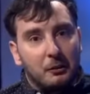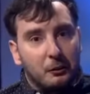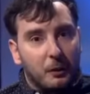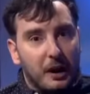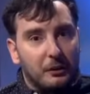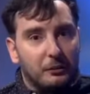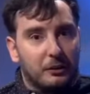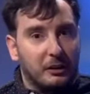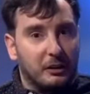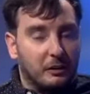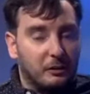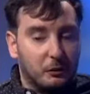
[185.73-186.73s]
to
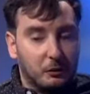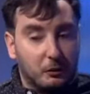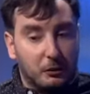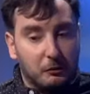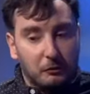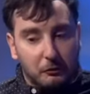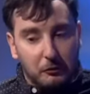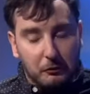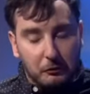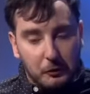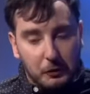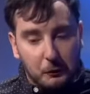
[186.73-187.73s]
actually sort of
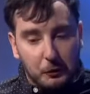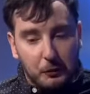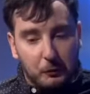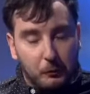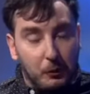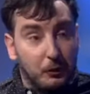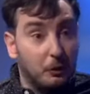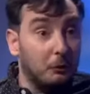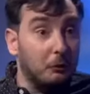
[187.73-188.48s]
for him to realise,